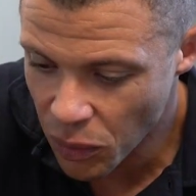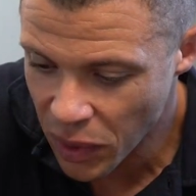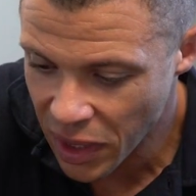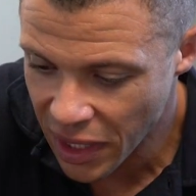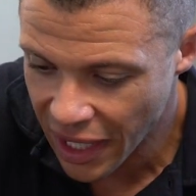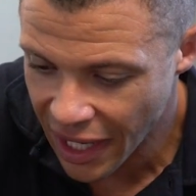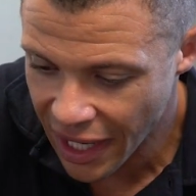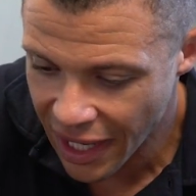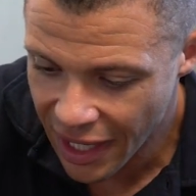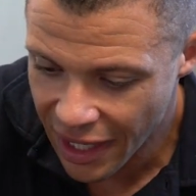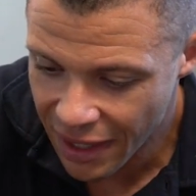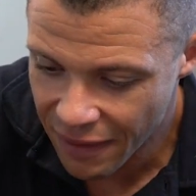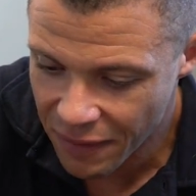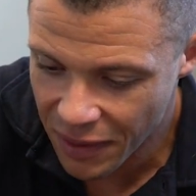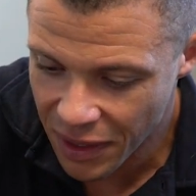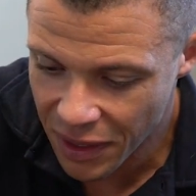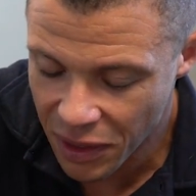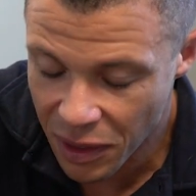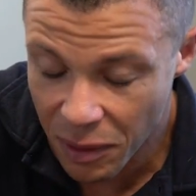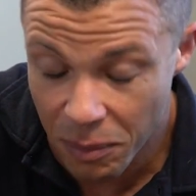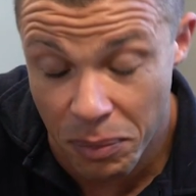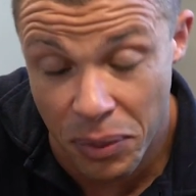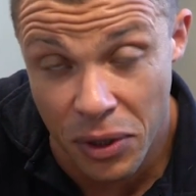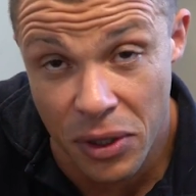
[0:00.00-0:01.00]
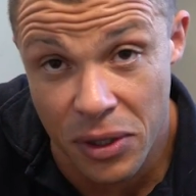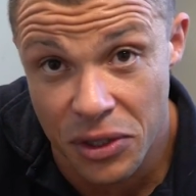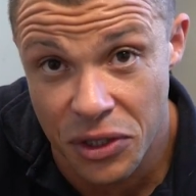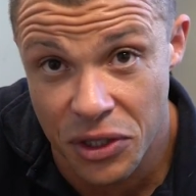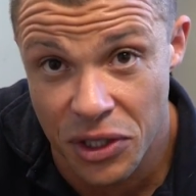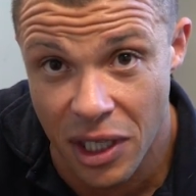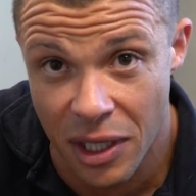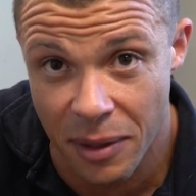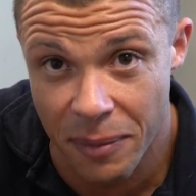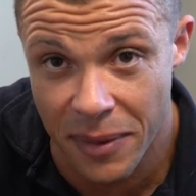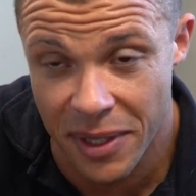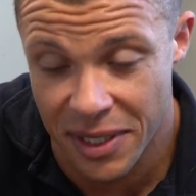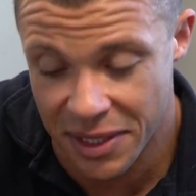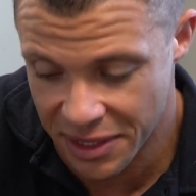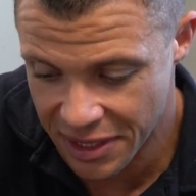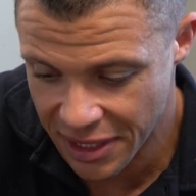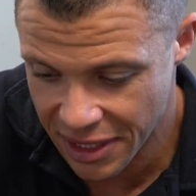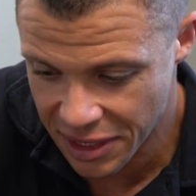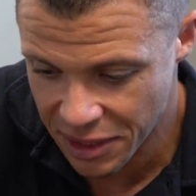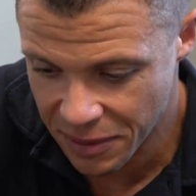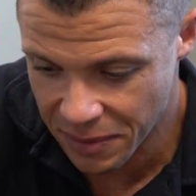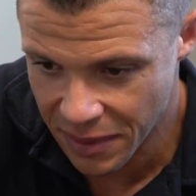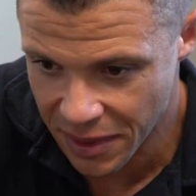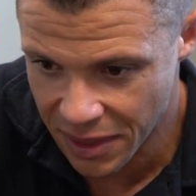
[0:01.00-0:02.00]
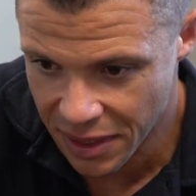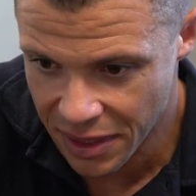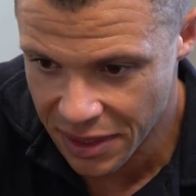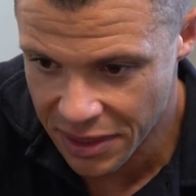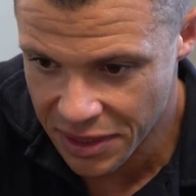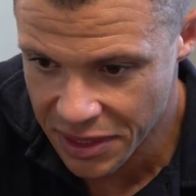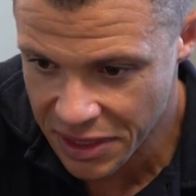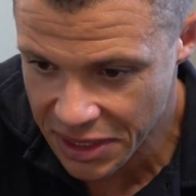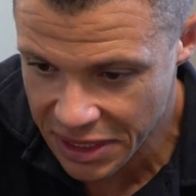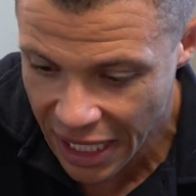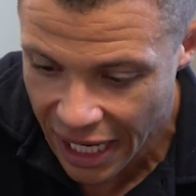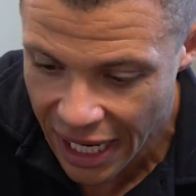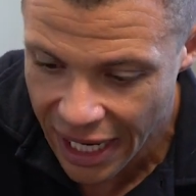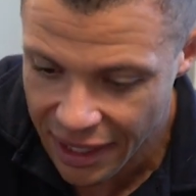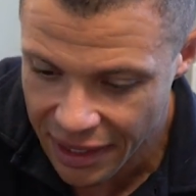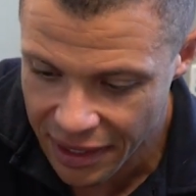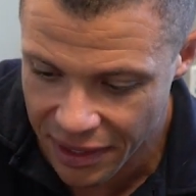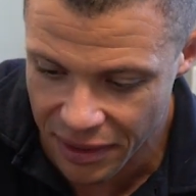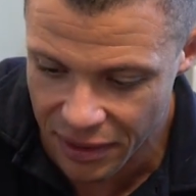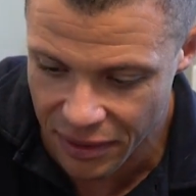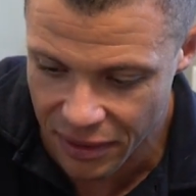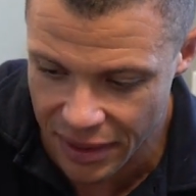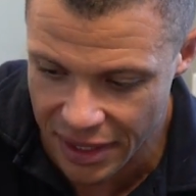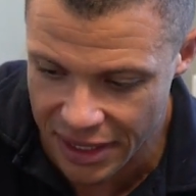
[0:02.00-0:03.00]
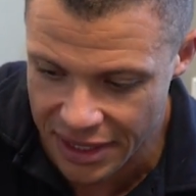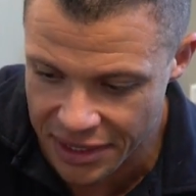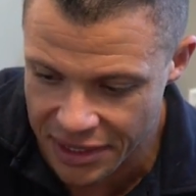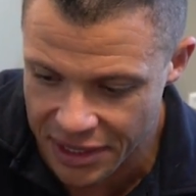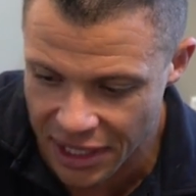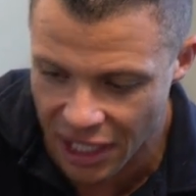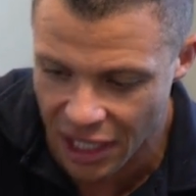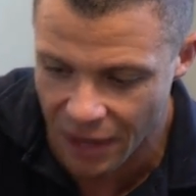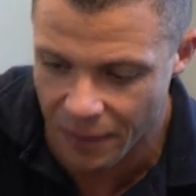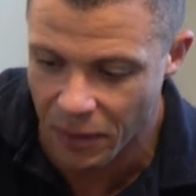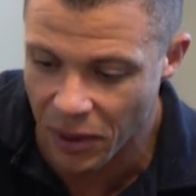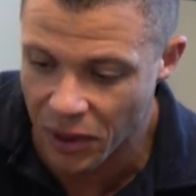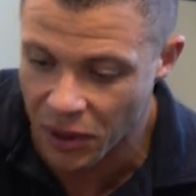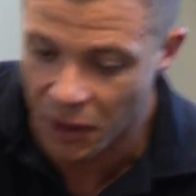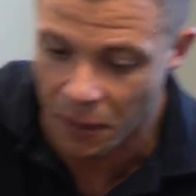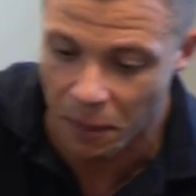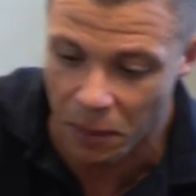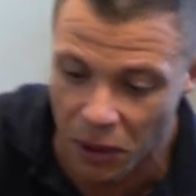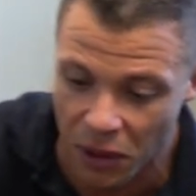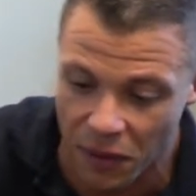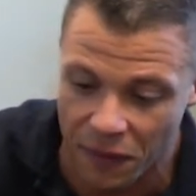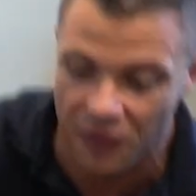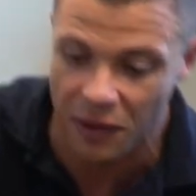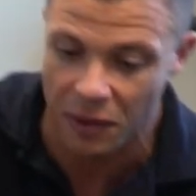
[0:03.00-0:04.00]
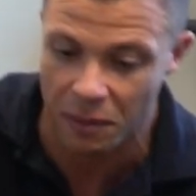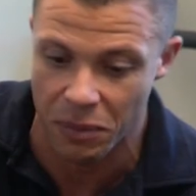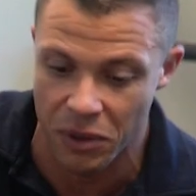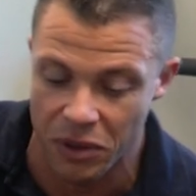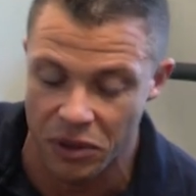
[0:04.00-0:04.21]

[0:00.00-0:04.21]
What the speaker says: we have the push-up assessment. Scott here is set up on the perfect